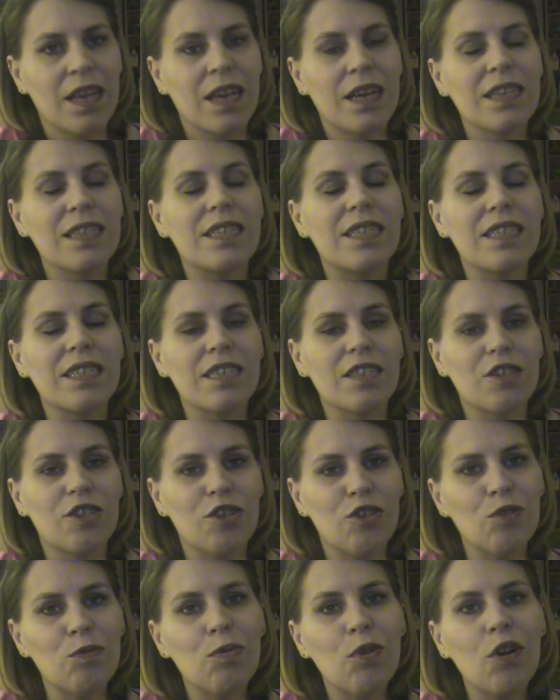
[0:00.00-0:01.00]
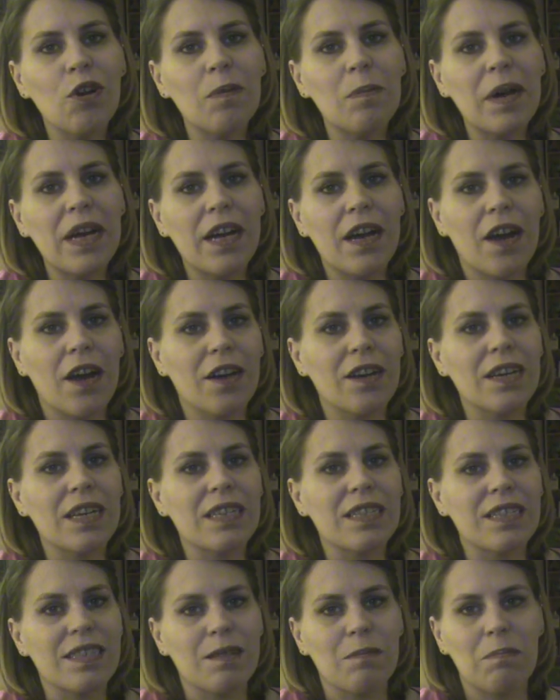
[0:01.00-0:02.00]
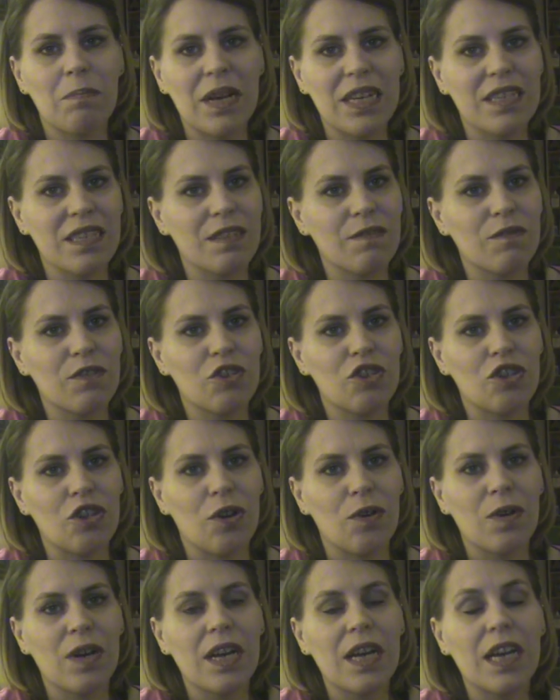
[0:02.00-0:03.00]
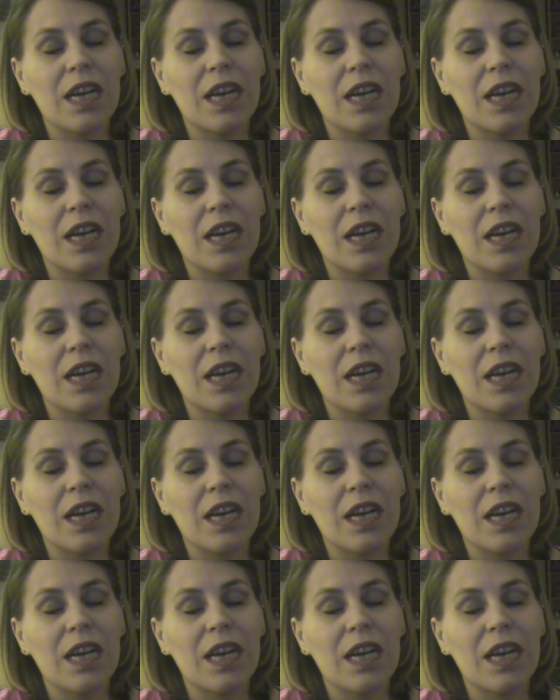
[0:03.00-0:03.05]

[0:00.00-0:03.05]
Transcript: Season 2 broke my heart, it's the best of the show.